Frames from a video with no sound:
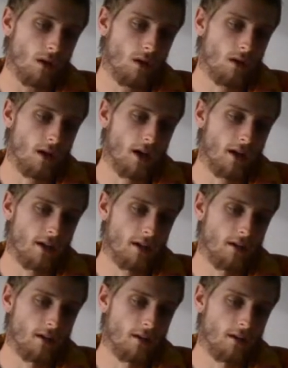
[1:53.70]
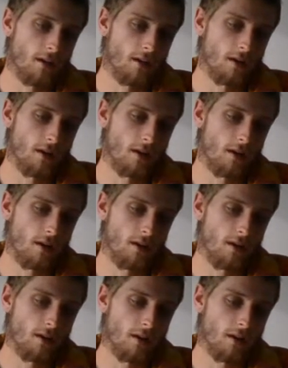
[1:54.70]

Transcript: like a